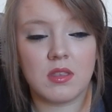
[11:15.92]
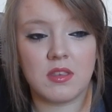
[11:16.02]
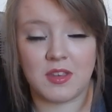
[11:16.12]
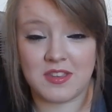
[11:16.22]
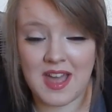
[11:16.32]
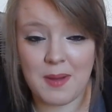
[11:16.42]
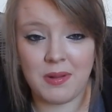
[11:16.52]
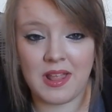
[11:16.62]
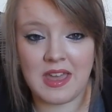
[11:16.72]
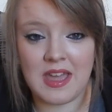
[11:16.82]
so they started
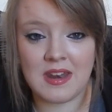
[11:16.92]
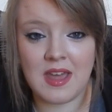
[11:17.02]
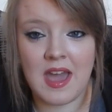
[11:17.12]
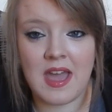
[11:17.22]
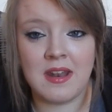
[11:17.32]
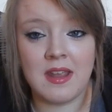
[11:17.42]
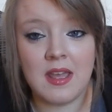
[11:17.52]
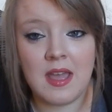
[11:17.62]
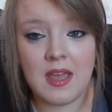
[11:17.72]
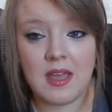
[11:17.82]
playing, and
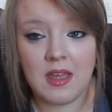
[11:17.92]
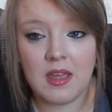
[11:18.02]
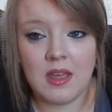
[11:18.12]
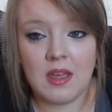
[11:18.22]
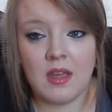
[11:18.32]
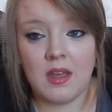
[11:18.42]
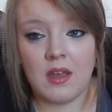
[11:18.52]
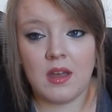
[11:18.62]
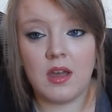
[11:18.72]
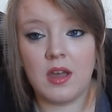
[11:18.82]

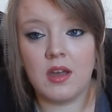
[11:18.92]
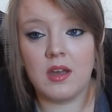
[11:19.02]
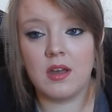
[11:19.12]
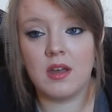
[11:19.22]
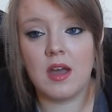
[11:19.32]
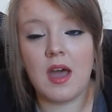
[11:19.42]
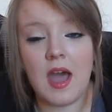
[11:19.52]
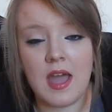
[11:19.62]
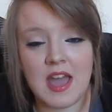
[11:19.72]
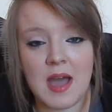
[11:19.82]

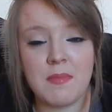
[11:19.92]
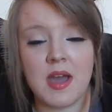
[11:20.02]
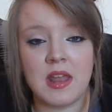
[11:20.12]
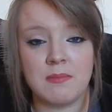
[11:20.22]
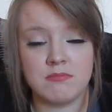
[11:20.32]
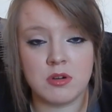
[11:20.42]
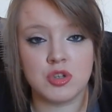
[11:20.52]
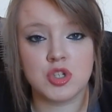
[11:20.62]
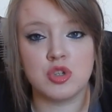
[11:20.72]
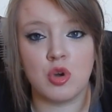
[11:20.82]
I am an
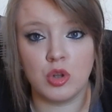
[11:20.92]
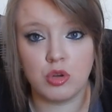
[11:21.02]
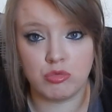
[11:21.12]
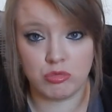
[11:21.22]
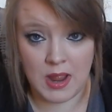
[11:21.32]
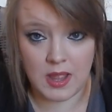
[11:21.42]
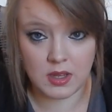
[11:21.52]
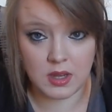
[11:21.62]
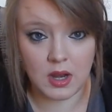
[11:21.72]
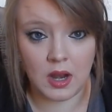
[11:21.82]
emotional wreck.
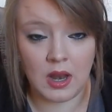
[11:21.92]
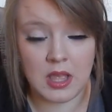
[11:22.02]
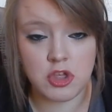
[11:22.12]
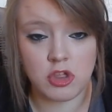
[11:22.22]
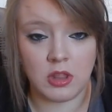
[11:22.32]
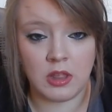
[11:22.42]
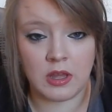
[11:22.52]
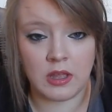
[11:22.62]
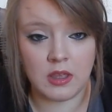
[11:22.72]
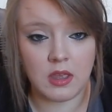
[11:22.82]
Literally,
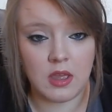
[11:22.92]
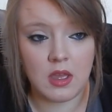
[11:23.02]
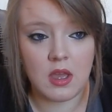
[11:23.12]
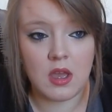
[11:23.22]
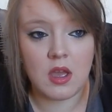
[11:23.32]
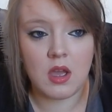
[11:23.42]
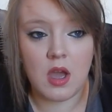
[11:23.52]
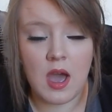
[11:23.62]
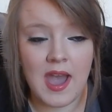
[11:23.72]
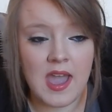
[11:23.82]
like,
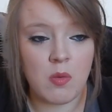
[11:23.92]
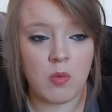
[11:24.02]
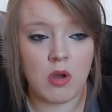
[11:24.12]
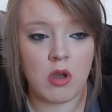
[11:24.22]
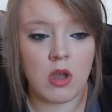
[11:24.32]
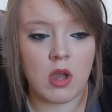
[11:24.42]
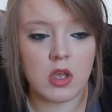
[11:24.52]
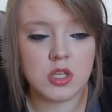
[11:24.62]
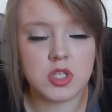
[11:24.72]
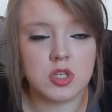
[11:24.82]
I
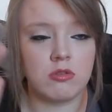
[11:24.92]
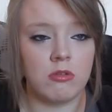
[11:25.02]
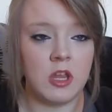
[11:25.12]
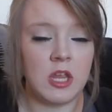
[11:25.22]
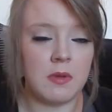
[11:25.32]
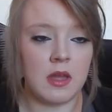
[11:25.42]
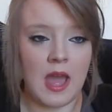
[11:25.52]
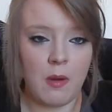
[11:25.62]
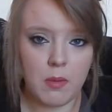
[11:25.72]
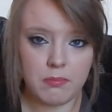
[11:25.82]
were screaming,
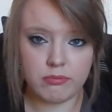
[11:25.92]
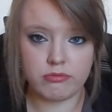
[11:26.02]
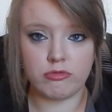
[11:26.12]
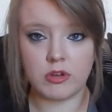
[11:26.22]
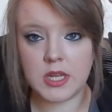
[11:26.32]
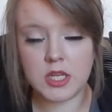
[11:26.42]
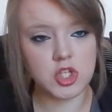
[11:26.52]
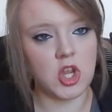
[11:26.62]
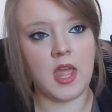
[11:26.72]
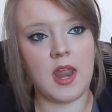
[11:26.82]
I were
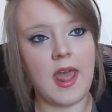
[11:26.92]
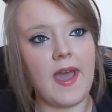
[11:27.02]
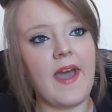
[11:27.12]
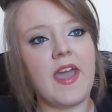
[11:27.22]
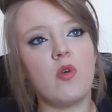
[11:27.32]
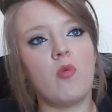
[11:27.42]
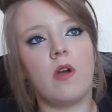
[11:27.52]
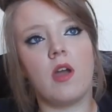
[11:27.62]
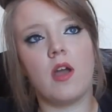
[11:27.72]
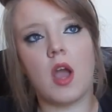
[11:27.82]
preaching, I
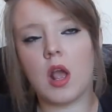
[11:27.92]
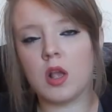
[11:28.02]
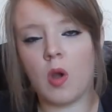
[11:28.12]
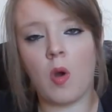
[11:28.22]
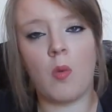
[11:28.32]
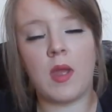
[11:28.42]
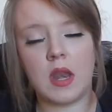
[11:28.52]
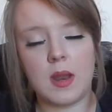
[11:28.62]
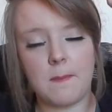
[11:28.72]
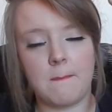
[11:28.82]
were
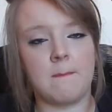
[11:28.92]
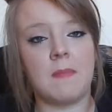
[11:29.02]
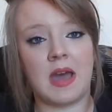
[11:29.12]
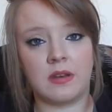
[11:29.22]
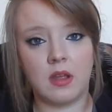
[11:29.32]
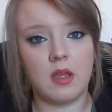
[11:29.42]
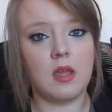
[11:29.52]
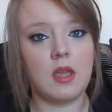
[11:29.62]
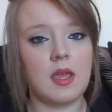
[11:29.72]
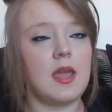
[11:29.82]
going mad.
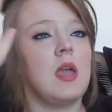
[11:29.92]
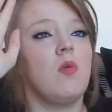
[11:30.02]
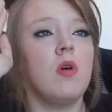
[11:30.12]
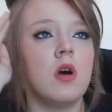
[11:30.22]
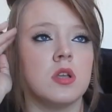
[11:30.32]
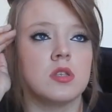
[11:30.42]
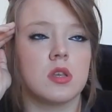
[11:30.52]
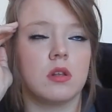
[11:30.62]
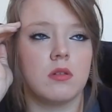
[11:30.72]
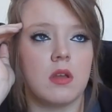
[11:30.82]
It
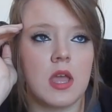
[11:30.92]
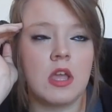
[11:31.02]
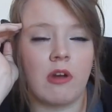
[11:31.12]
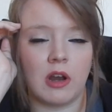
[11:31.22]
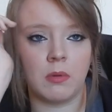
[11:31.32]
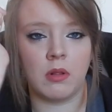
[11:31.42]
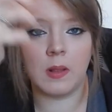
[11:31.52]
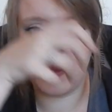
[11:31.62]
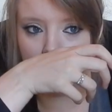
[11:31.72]
was incredible.